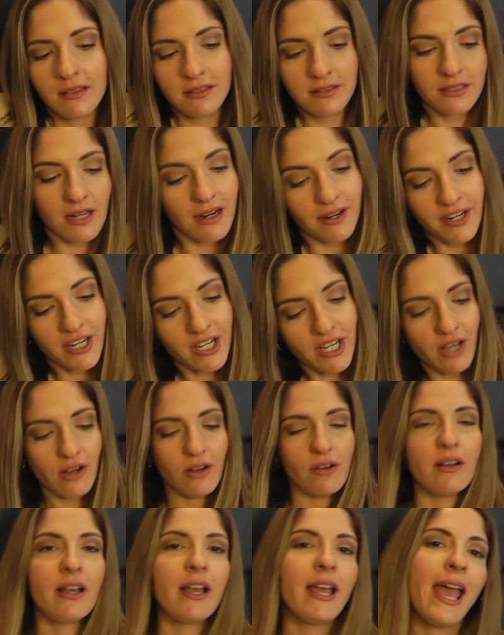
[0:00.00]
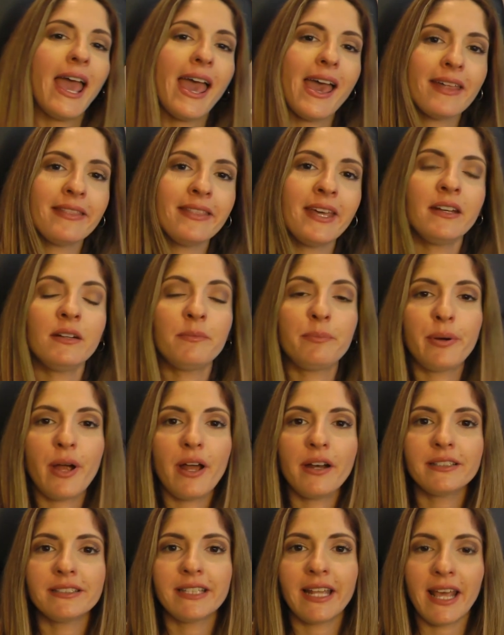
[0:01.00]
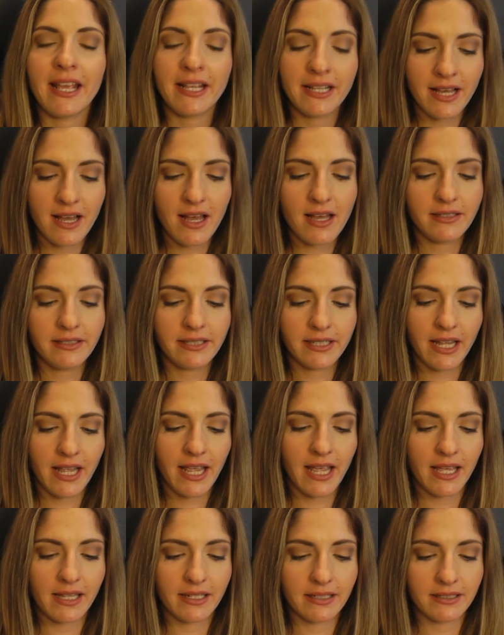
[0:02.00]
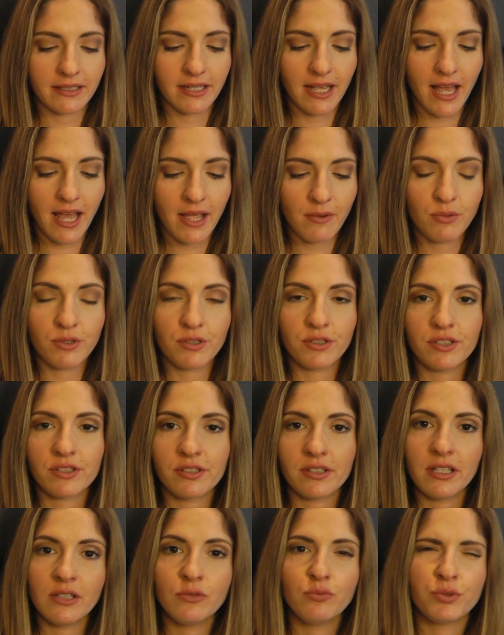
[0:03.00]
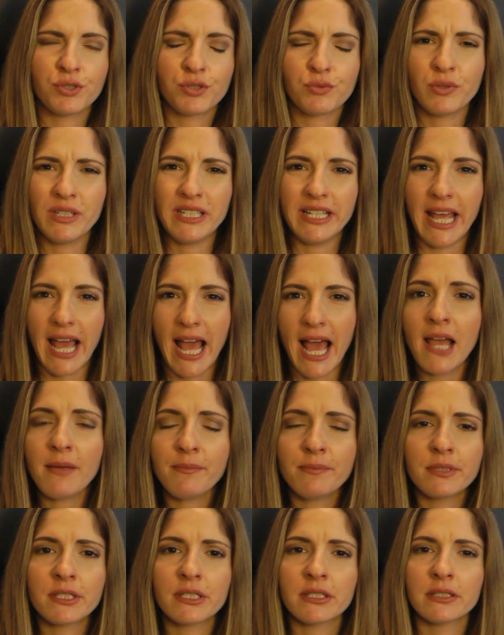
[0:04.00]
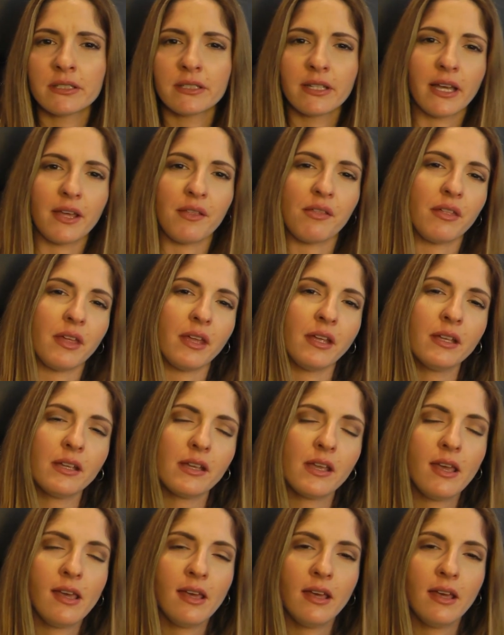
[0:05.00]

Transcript: there you go. And then a product that I got and um, I was, it was really hyped, I think,